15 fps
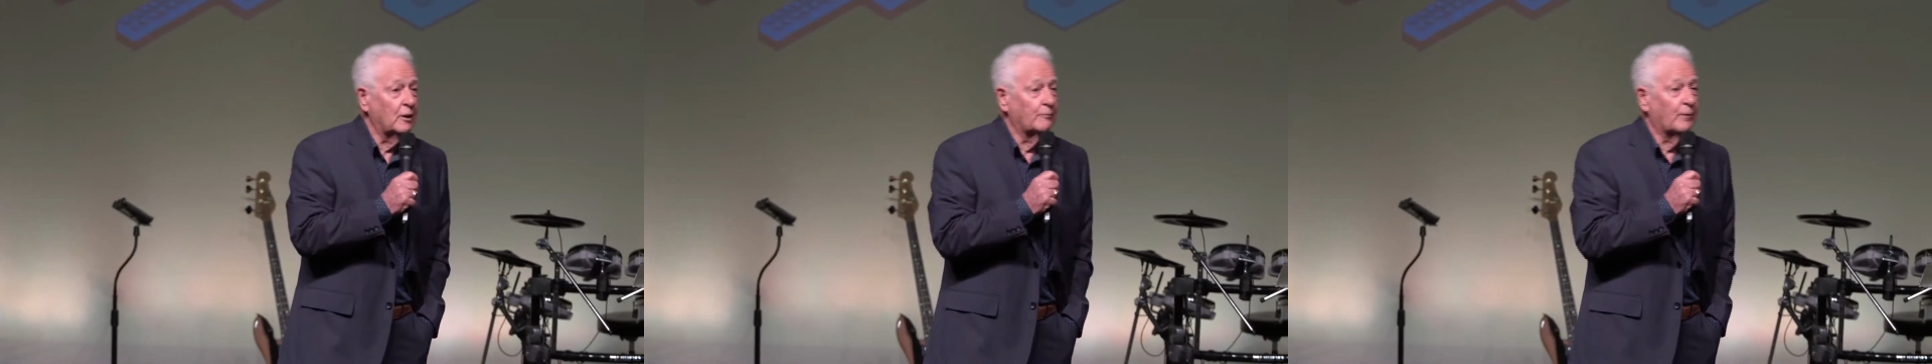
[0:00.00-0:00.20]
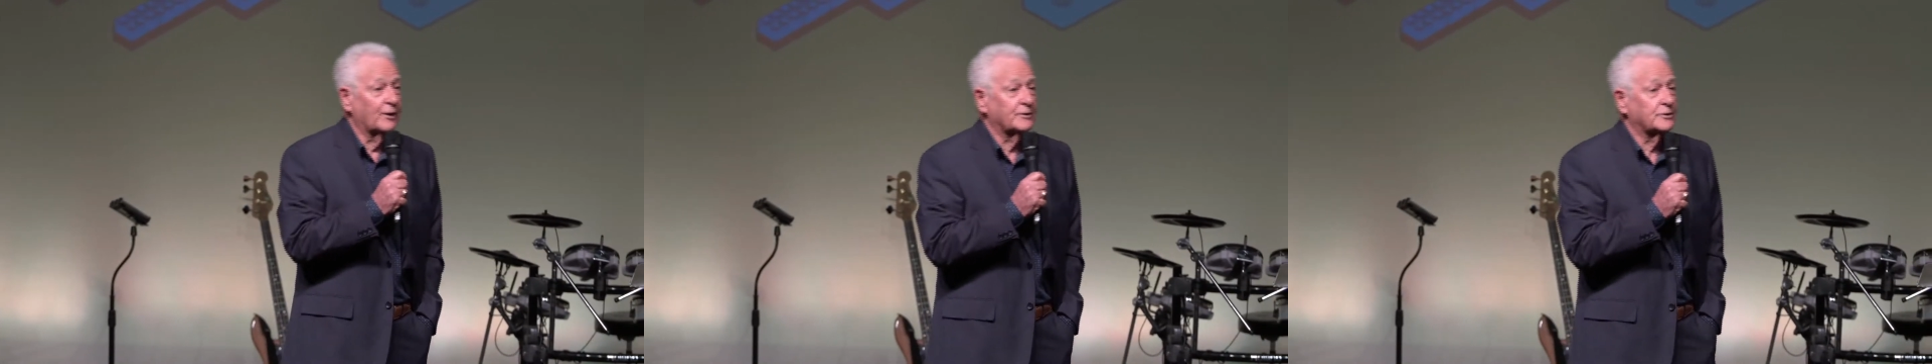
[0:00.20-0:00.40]

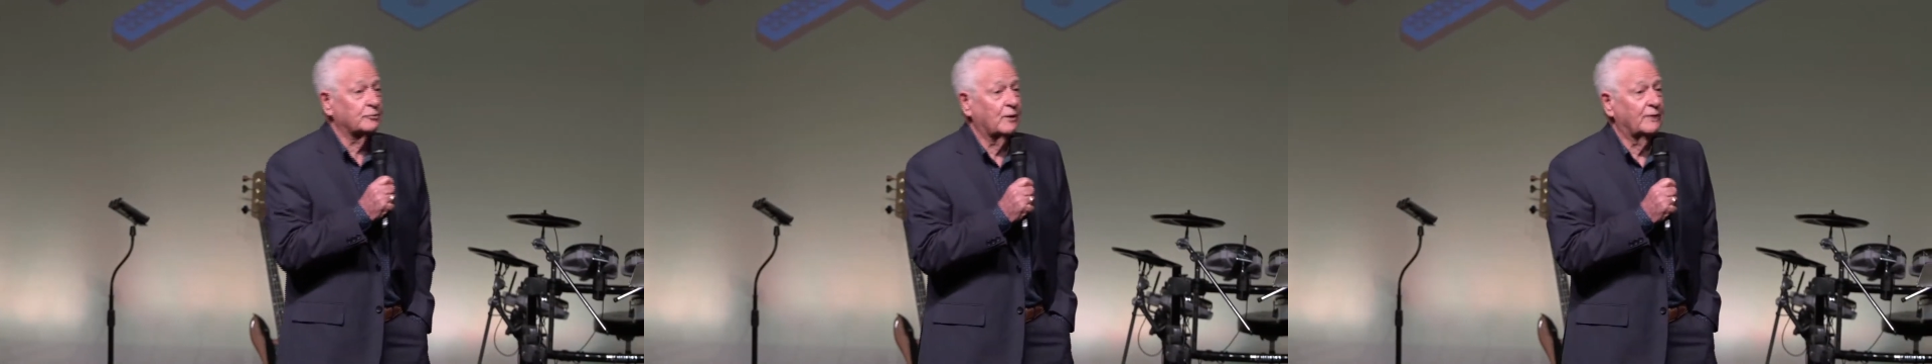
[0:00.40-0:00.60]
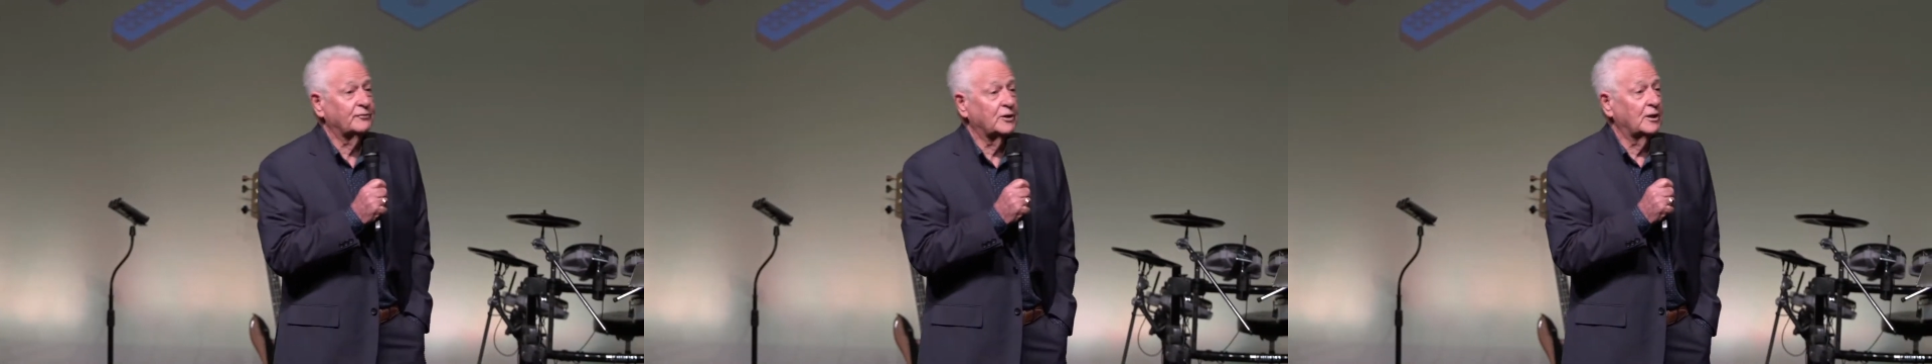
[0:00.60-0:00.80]
the
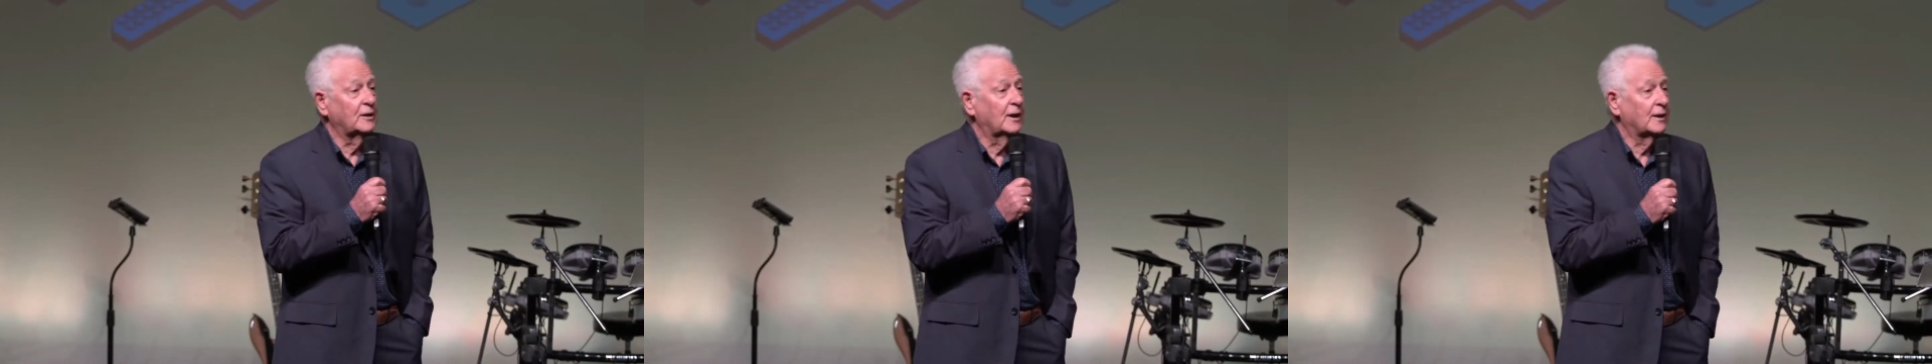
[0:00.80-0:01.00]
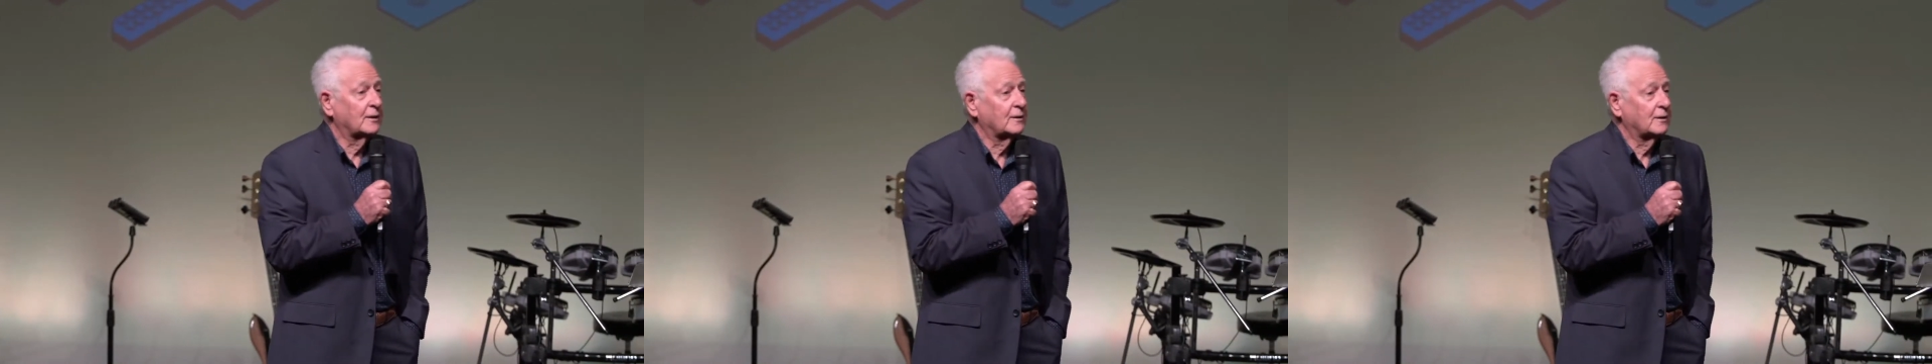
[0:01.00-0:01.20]
scruff of the
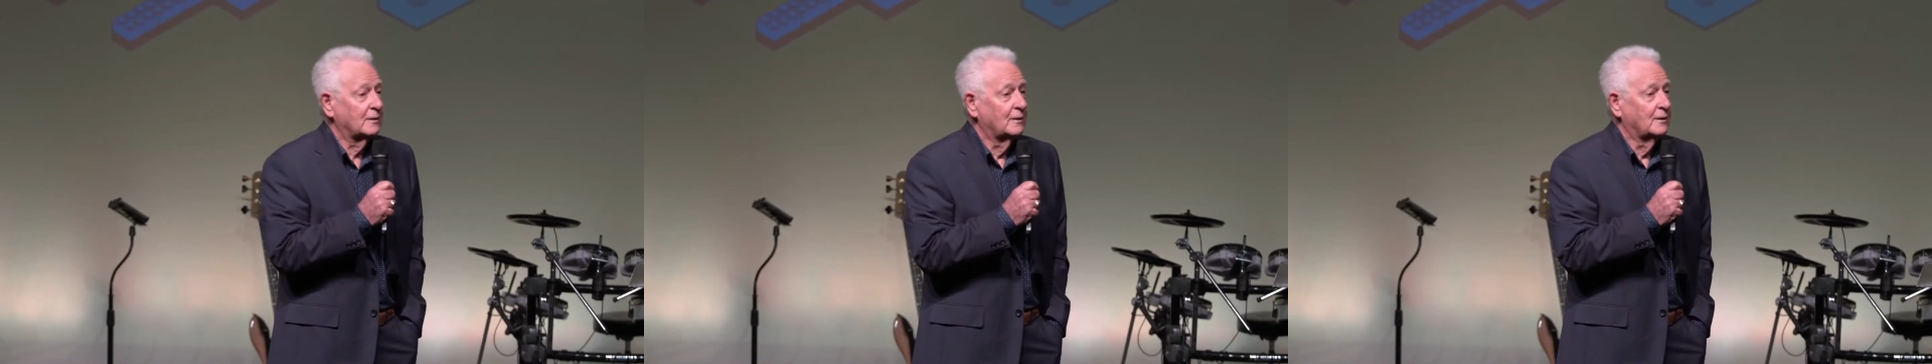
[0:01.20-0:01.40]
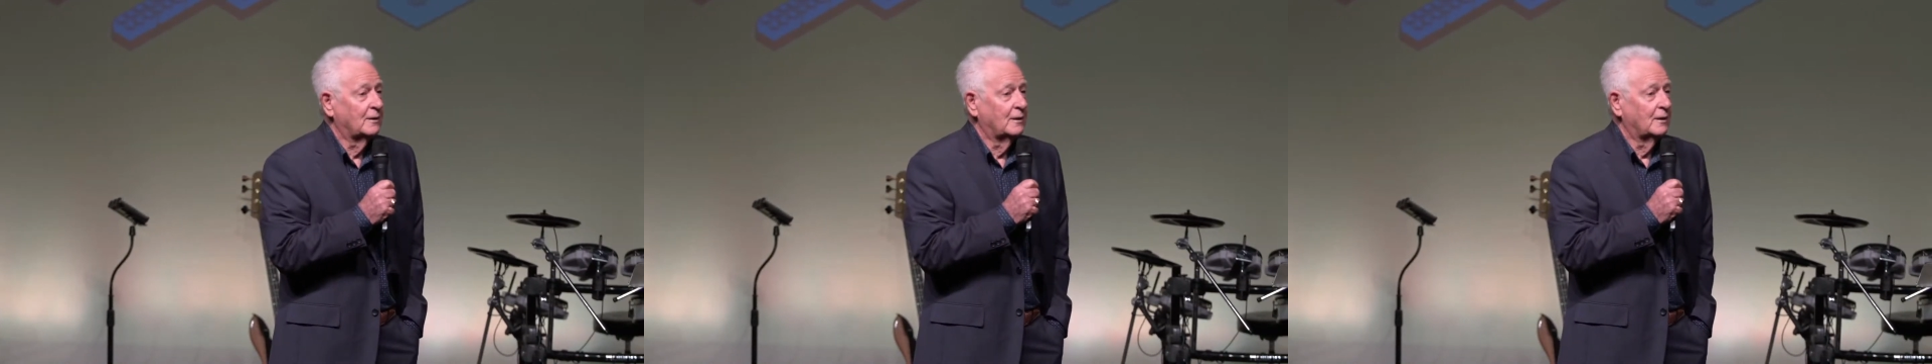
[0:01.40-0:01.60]
neck.
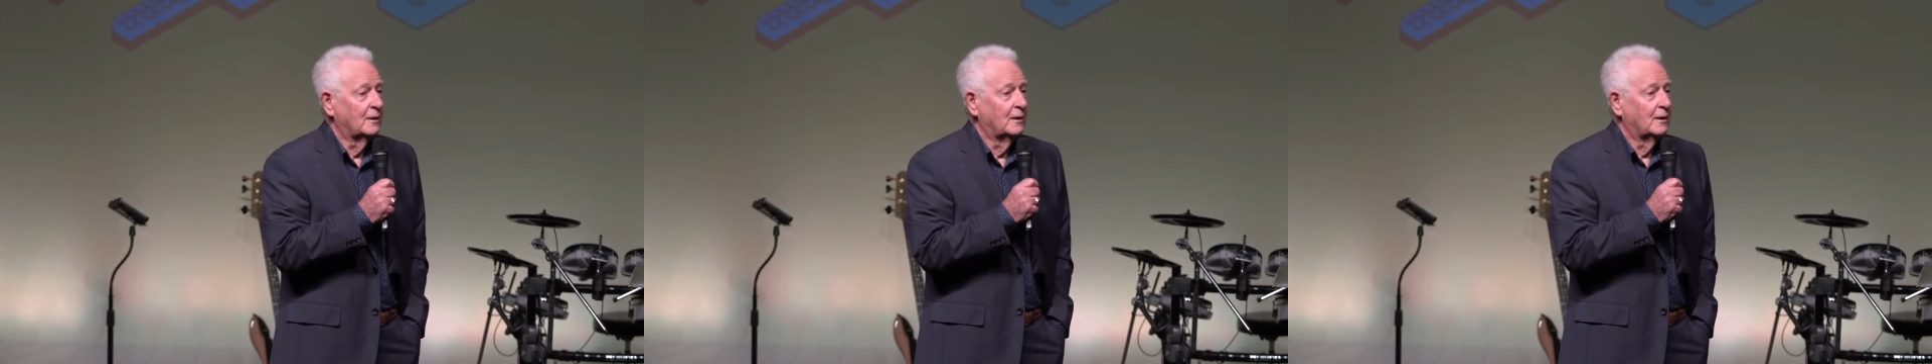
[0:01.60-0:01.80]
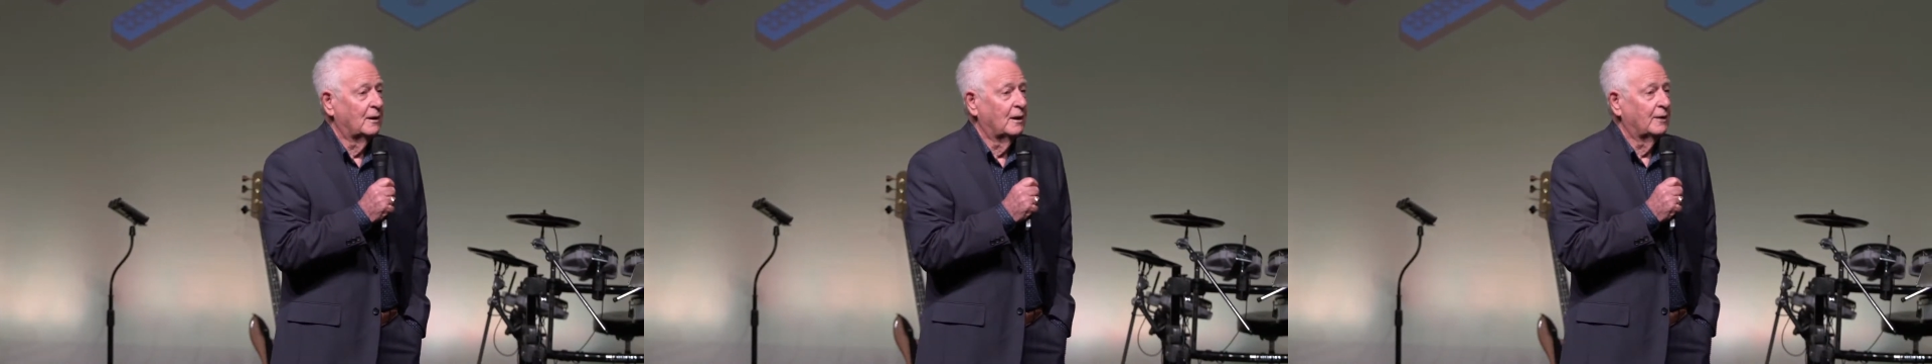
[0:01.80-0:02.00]

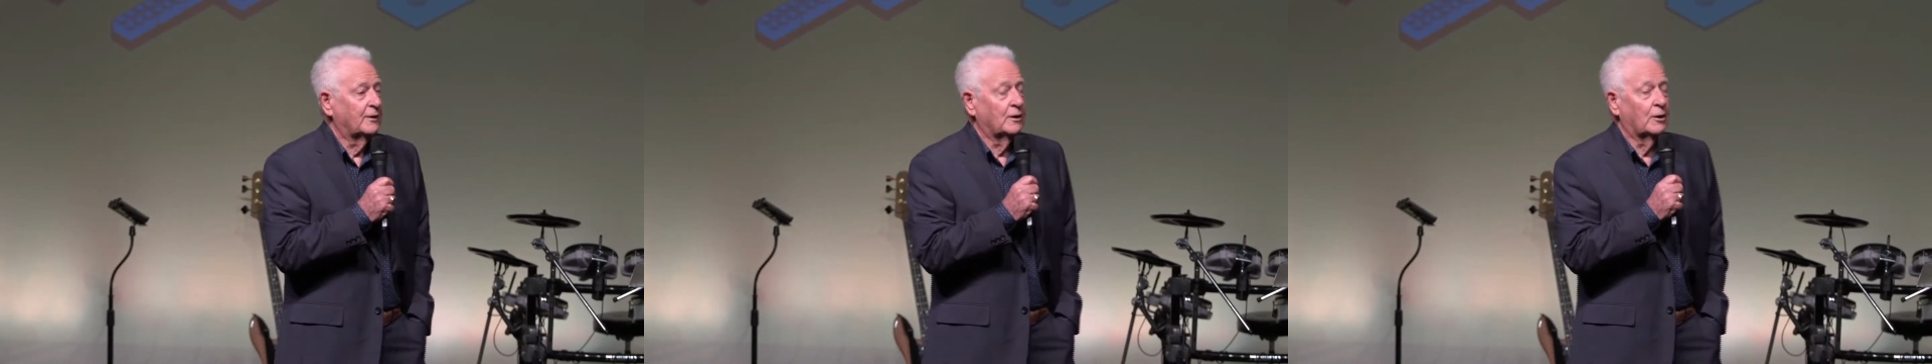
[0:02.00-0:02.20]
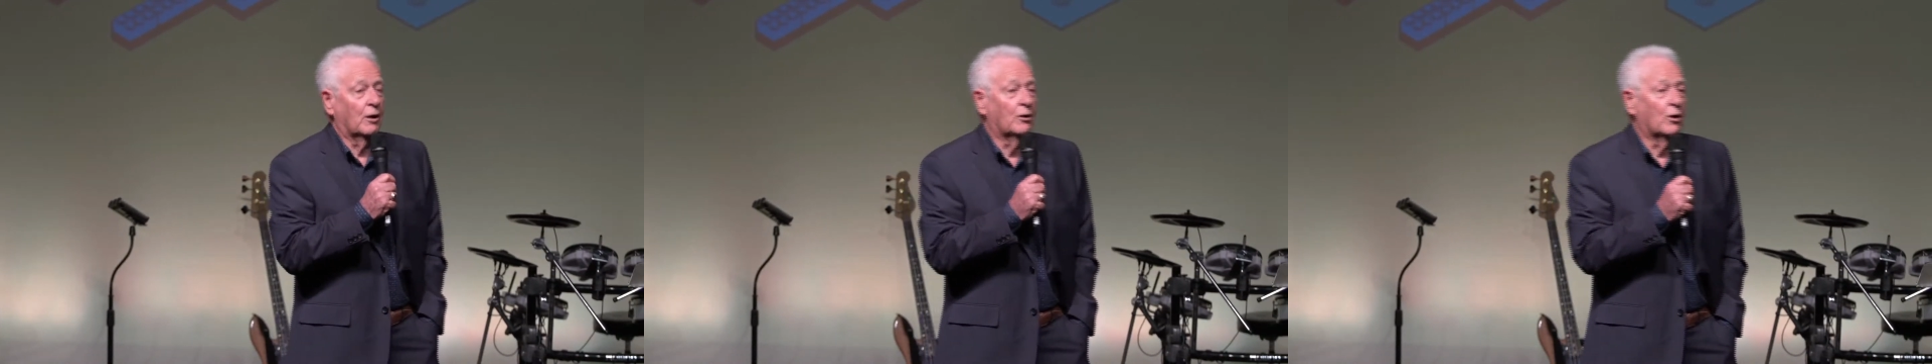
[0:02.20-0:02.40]
They're no longer